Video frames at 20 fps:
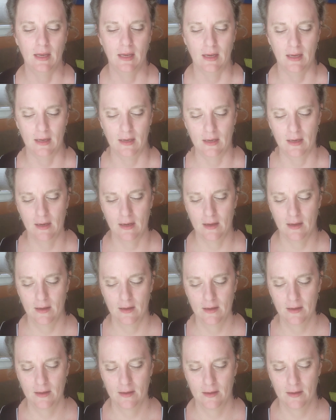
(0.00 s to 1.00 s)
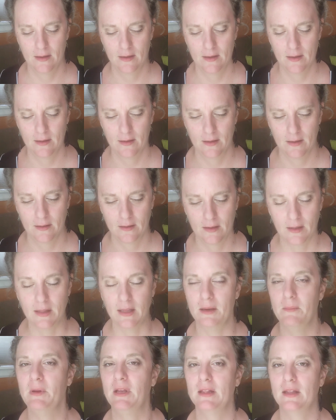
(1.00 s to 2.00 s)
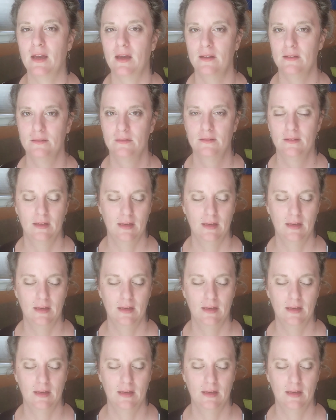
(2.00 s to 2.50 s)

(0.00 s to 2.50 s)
in claiming that,